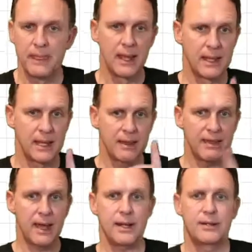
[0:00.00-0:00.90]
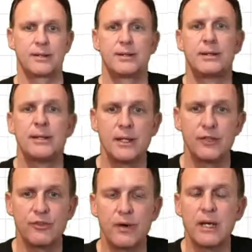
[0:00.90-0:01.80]
Now that is
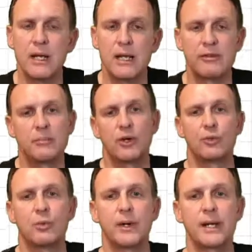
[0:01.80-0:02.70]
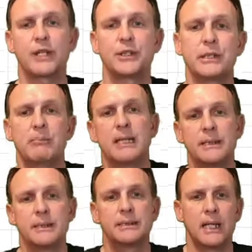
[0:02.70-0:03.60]
very clever, because what it actually
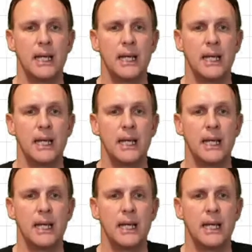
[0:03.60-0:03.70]
means